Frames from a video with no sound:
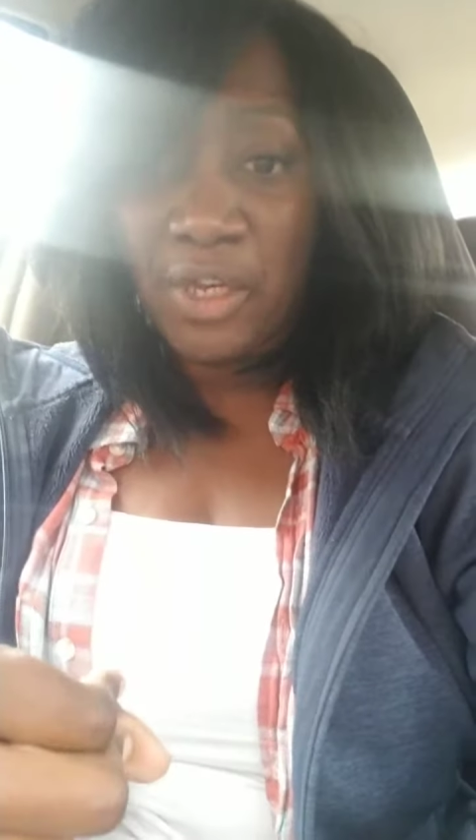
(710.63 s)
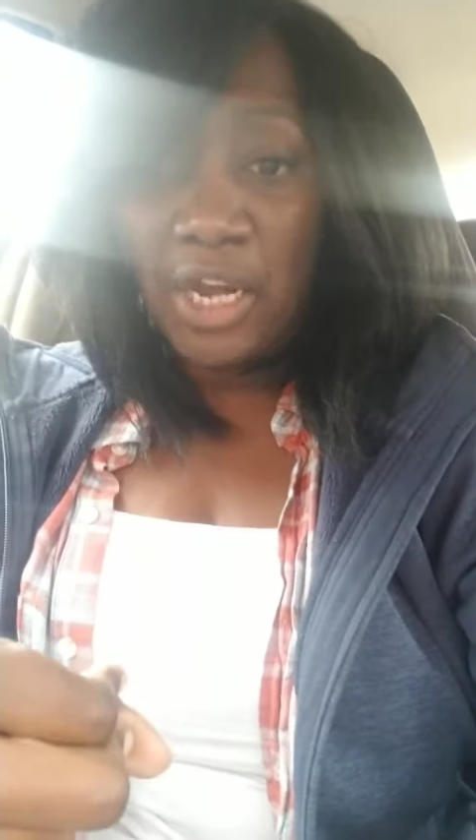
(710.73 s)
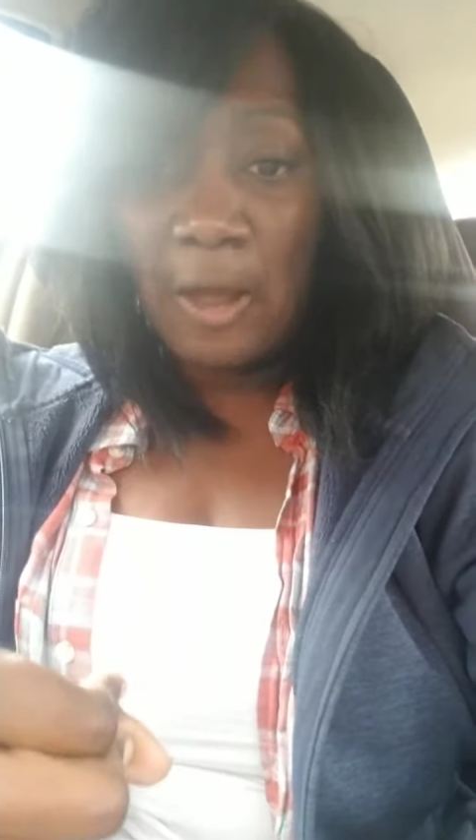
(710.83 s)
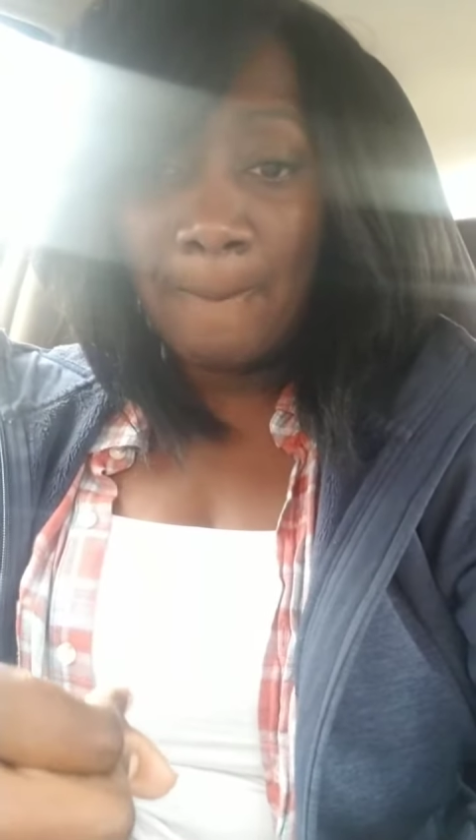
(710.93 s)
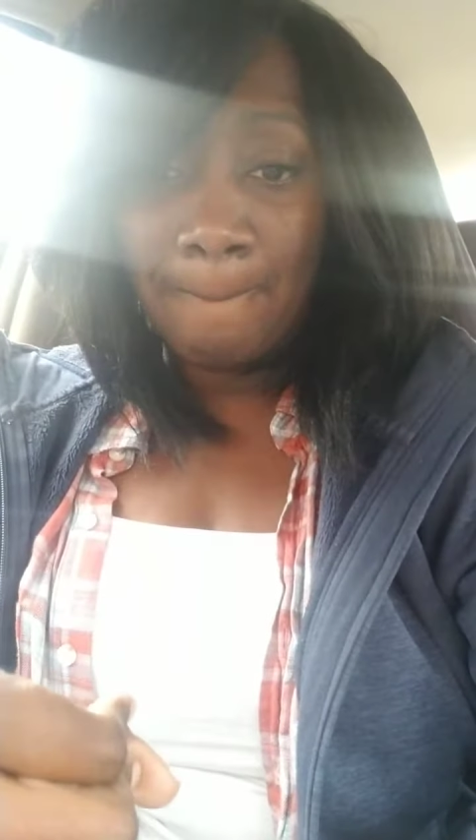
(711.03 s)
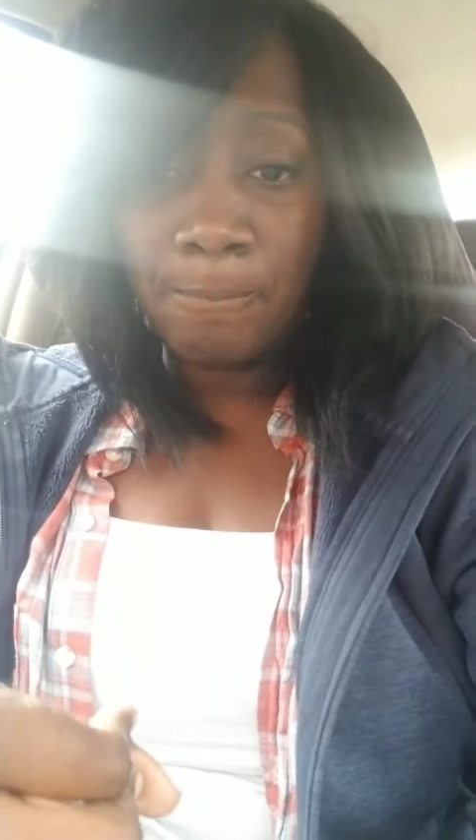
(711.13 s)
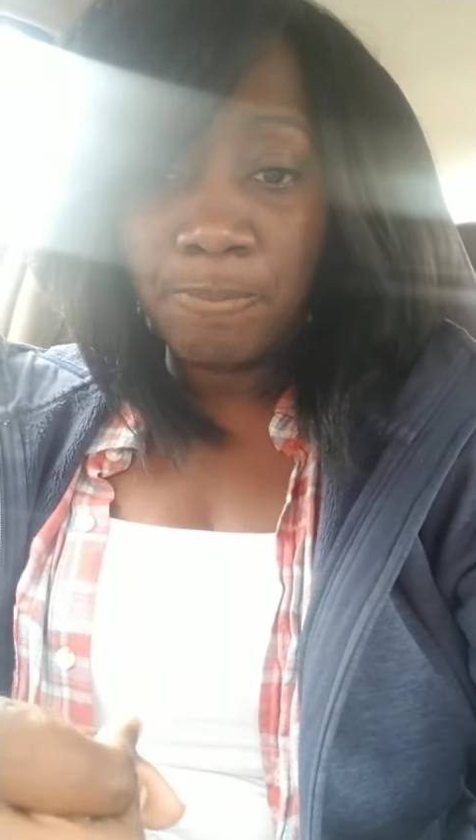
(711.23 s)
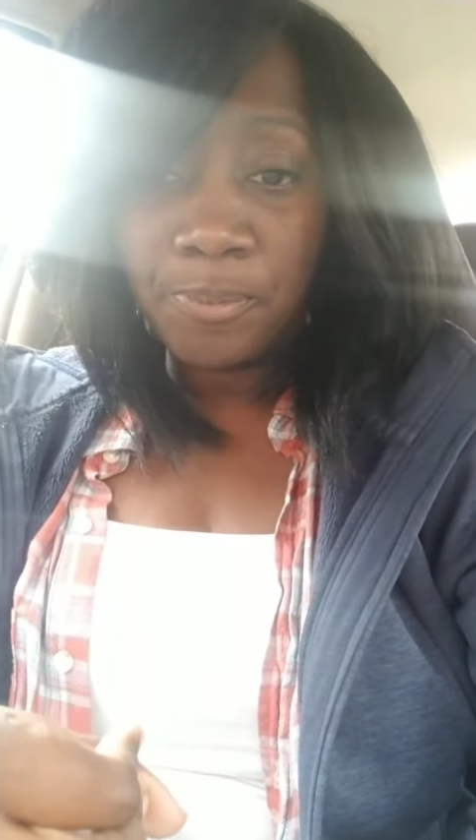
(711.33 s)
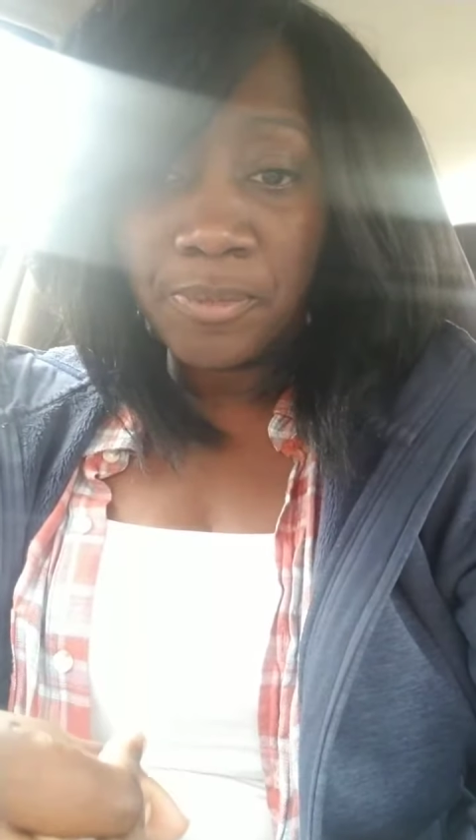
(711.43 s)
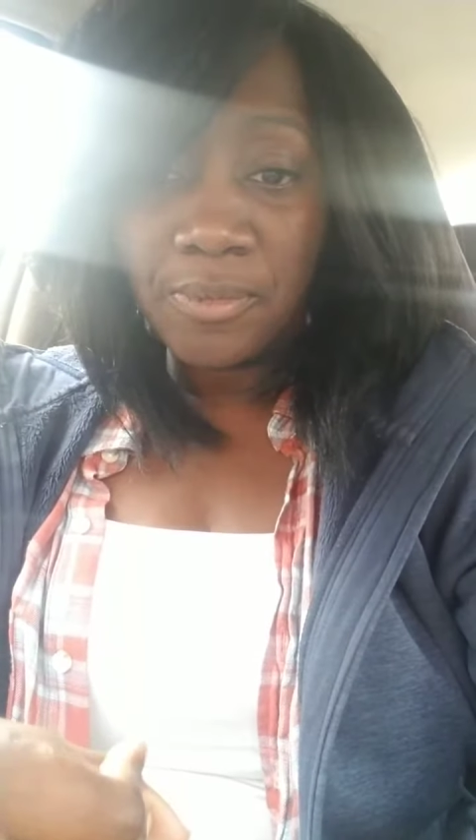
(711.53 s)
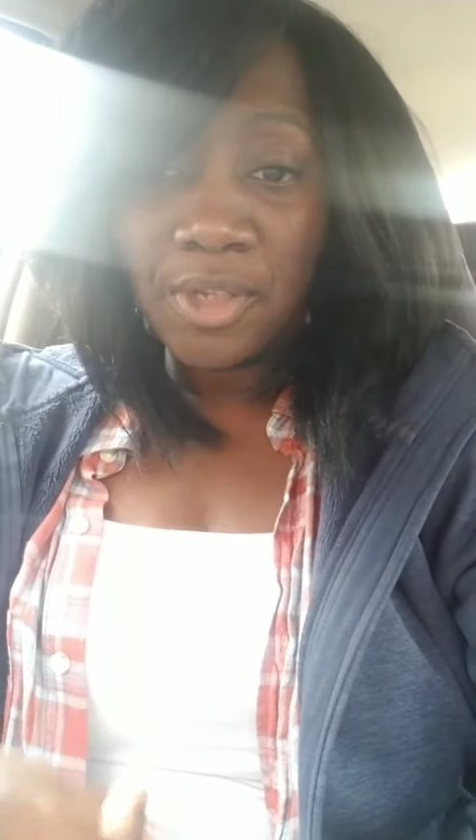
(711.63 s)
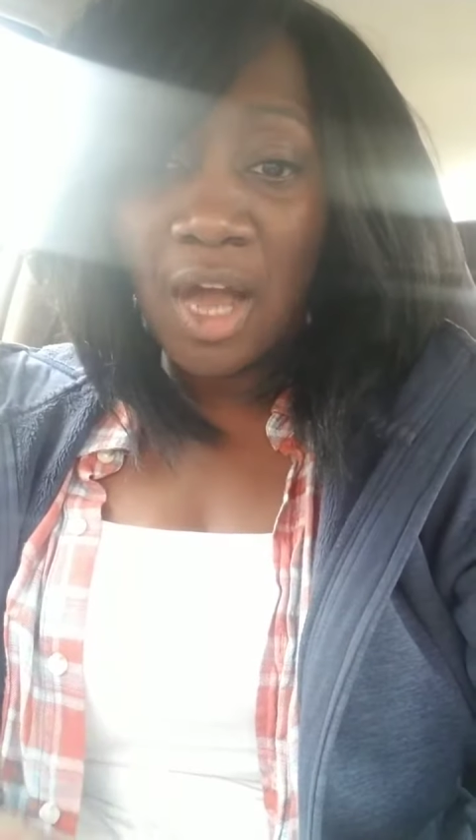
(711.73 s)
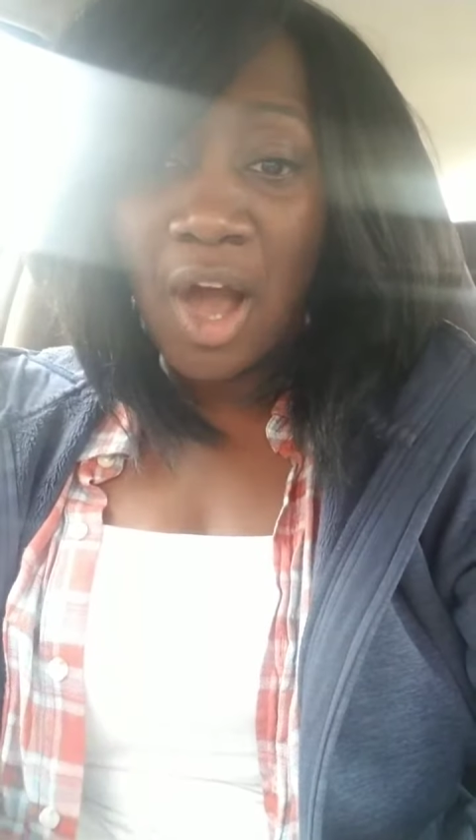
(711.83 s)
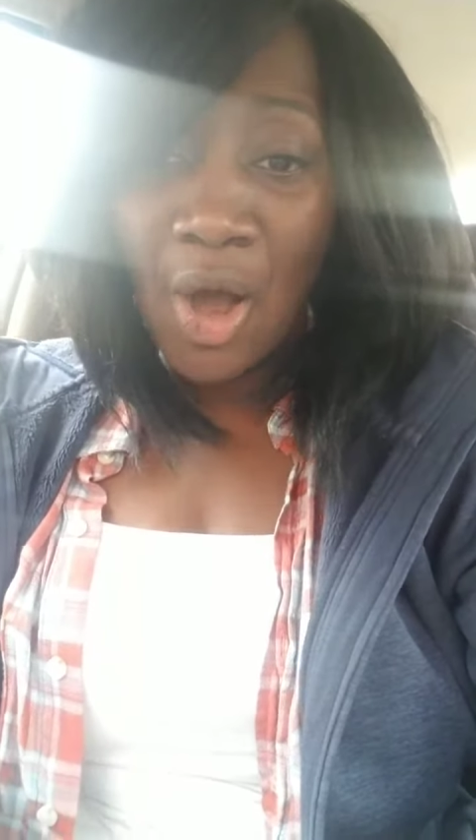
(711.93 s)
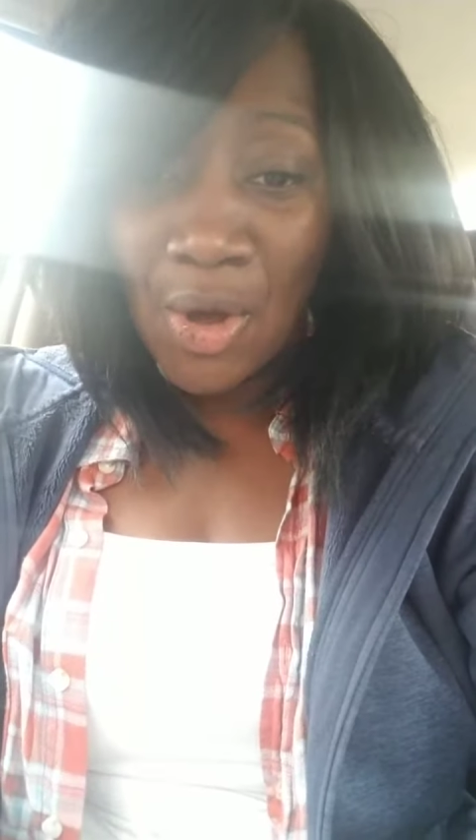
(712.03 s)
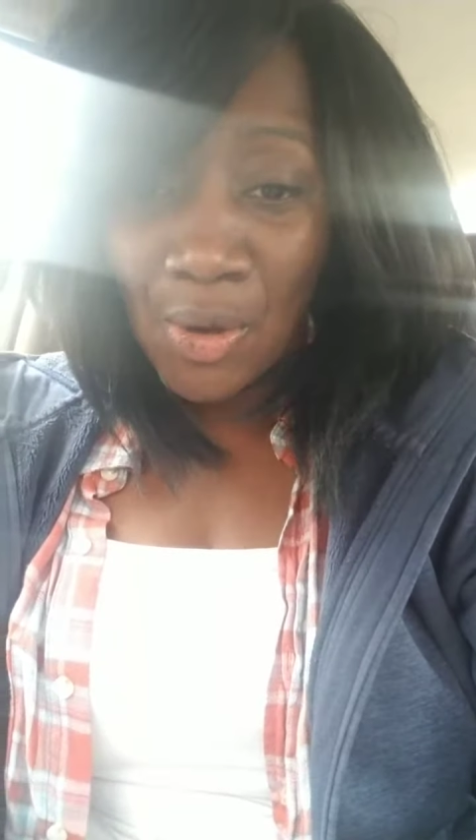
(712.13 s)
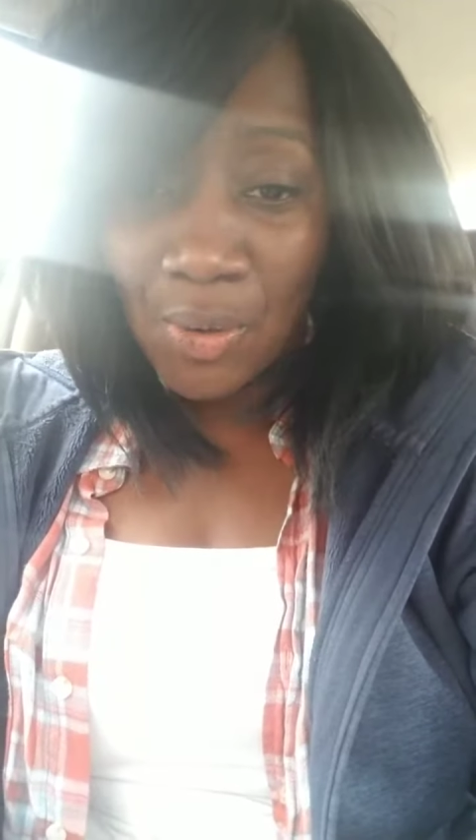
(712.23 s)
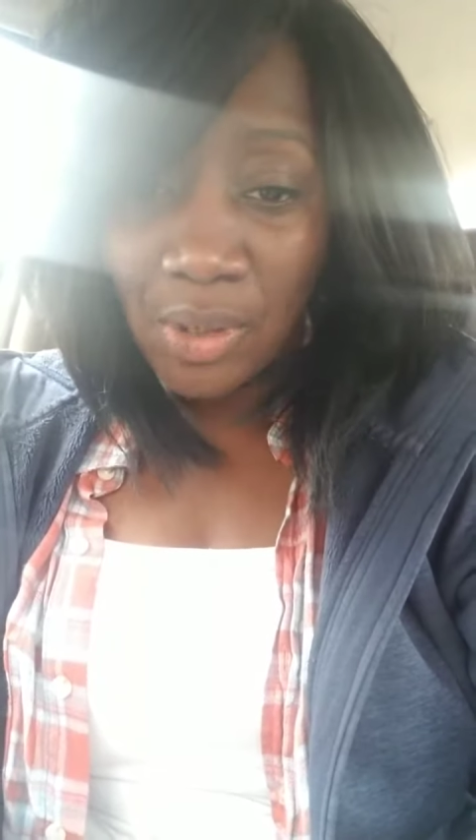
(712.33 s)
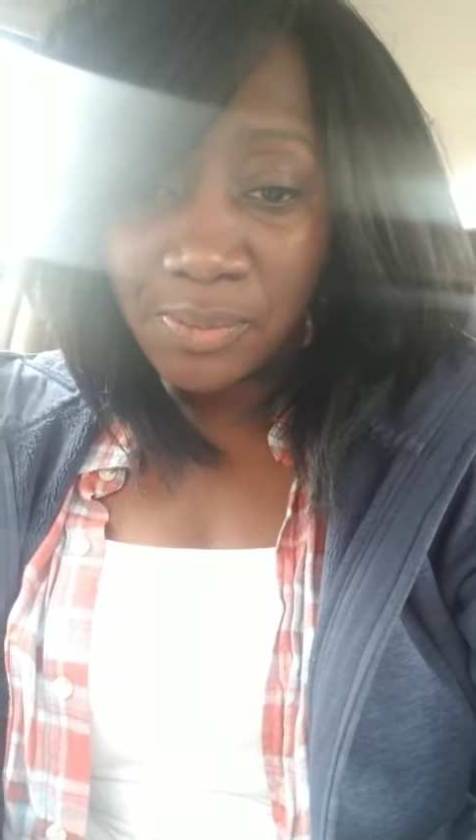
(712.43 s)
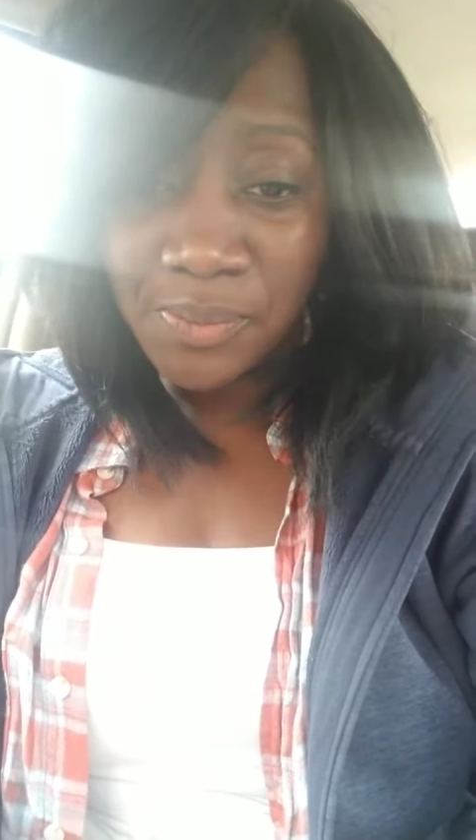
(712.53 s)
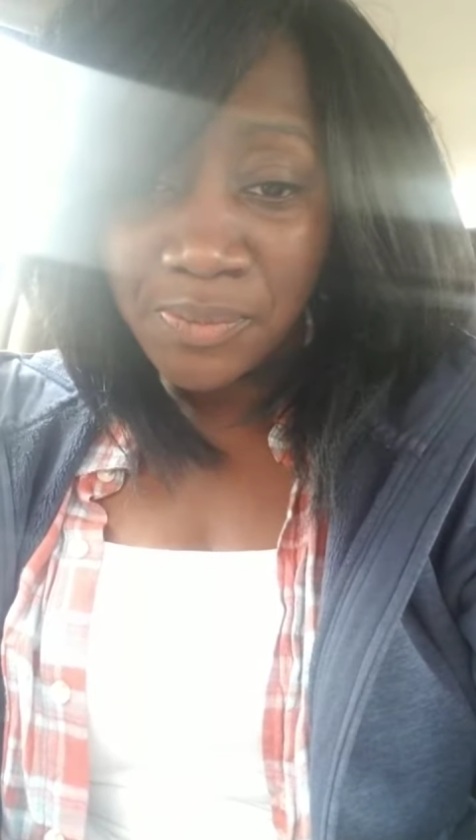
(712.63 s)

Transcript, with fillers: you know? Oh.